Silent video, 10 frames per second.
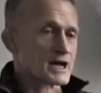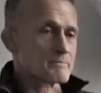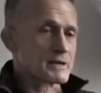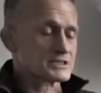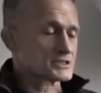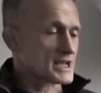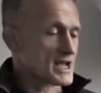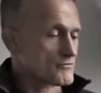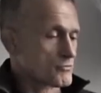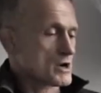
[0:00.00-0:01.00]
I basically
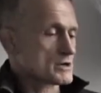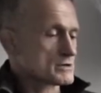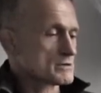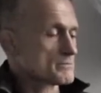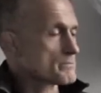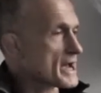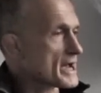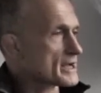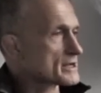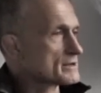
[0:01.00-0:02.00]
have one
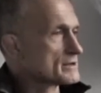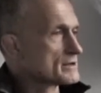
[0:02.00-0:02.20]
bag